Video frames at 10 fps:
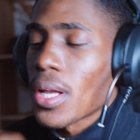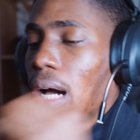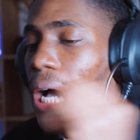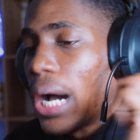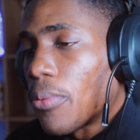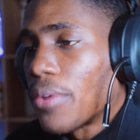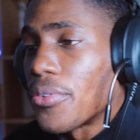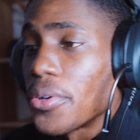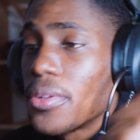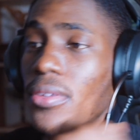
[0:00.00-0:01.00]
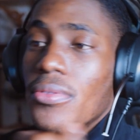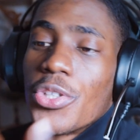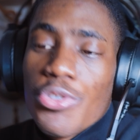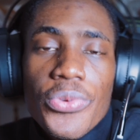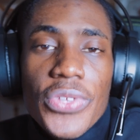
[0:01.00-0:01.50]
However, the
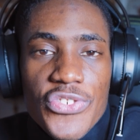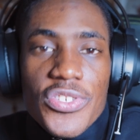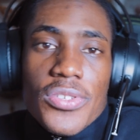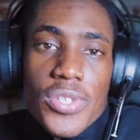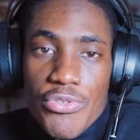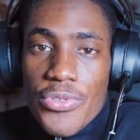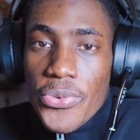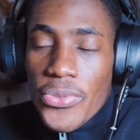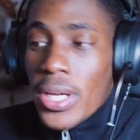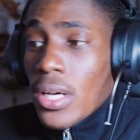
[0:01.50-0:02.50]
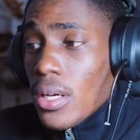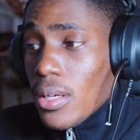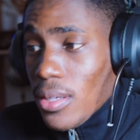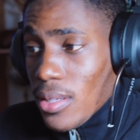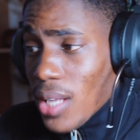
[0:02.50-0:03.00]
truth is just the truth.
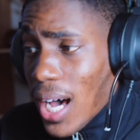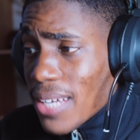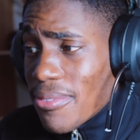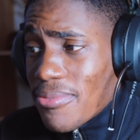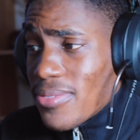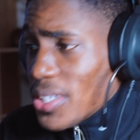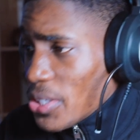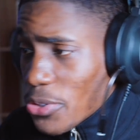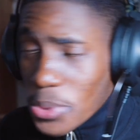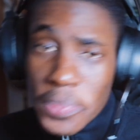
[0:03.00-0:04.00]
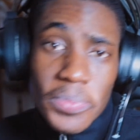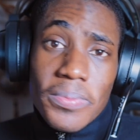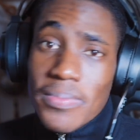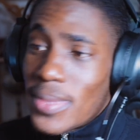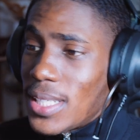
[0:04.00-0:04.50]
Life in Europe
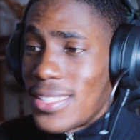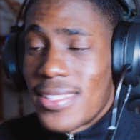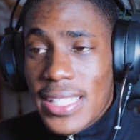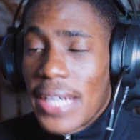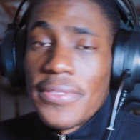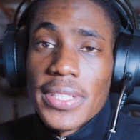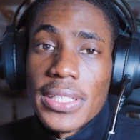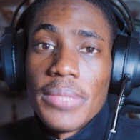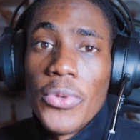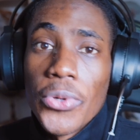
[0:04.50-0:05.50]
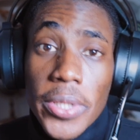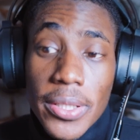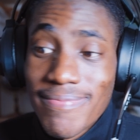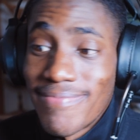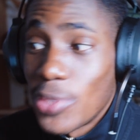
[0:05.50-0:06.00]
is definitely more
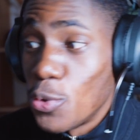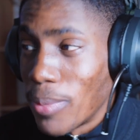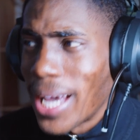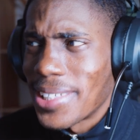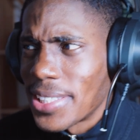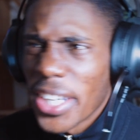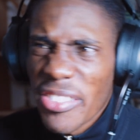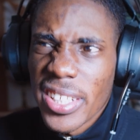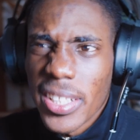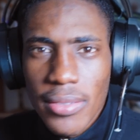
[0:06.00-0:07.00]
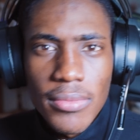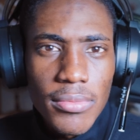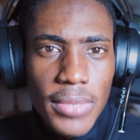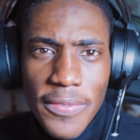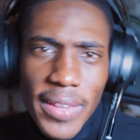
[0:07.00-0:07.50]
humanitarian,
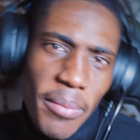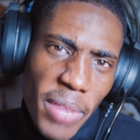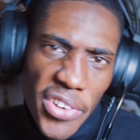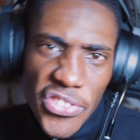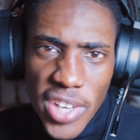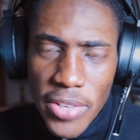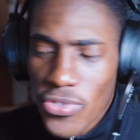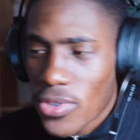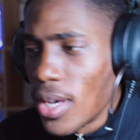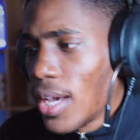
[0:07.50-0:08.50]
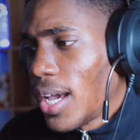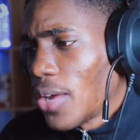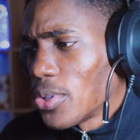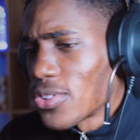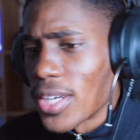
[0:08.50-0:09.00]
if that makes sense.
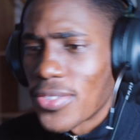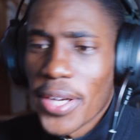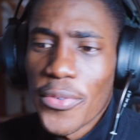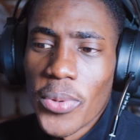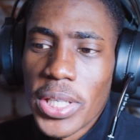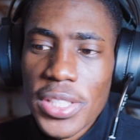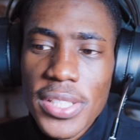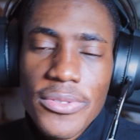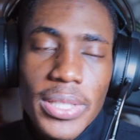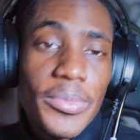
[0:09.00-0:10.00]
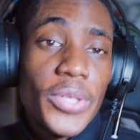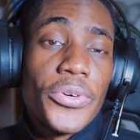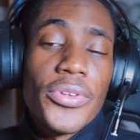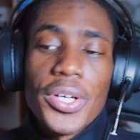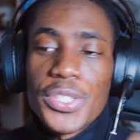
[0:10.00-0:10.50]
Anyways, guys, thank you for watching this video. Let me know
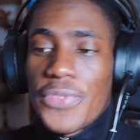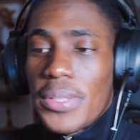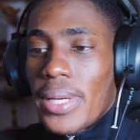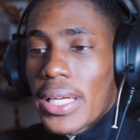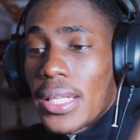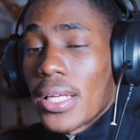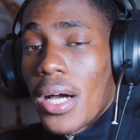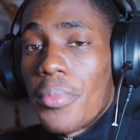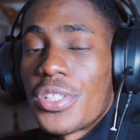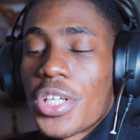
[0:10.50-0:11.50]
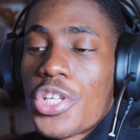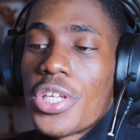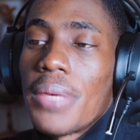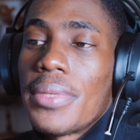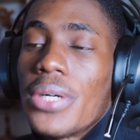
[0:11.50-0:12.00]
your thoughts and feedback in the comment section
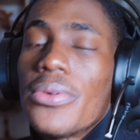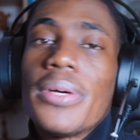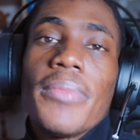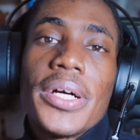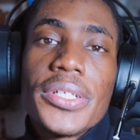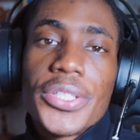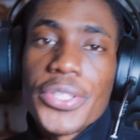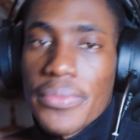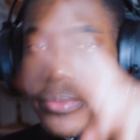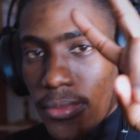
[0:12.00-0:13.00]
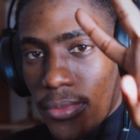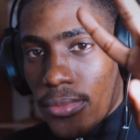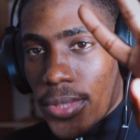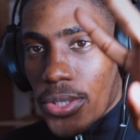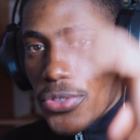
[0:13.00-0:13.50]
down below. I'm out of here.
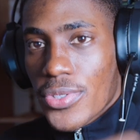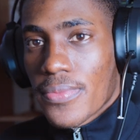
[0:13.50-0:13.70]
Peace.